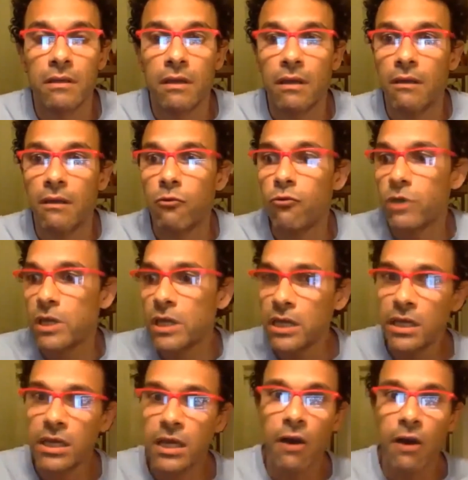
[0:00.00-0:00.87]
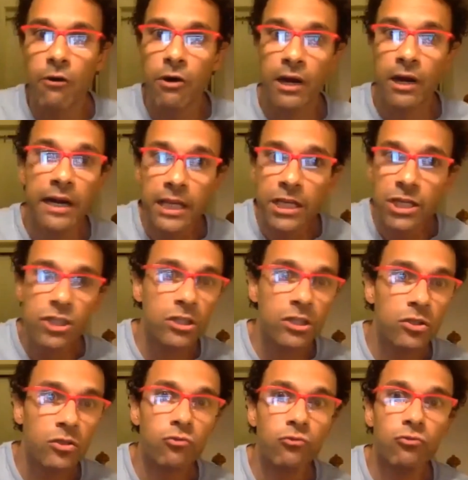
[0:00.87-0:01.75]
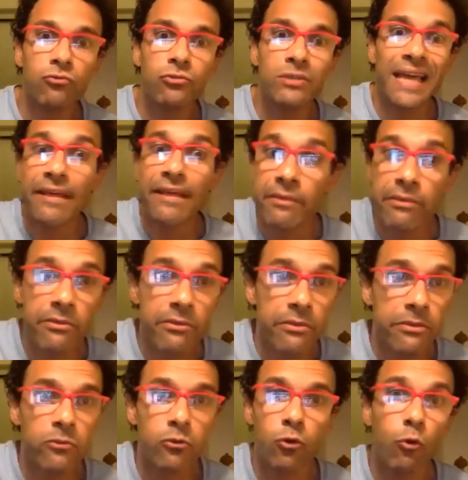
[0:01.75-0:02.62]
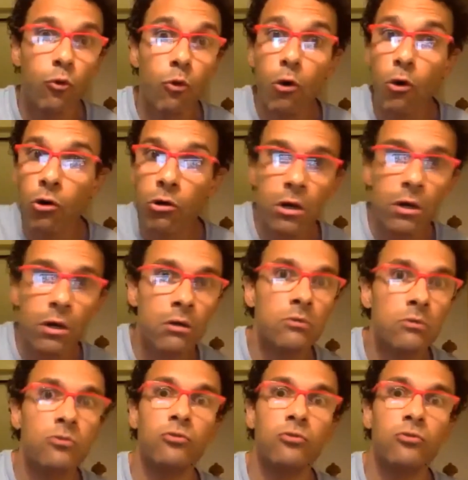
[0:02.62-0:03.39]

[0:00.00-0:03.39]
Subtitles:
Our relation to death, to war,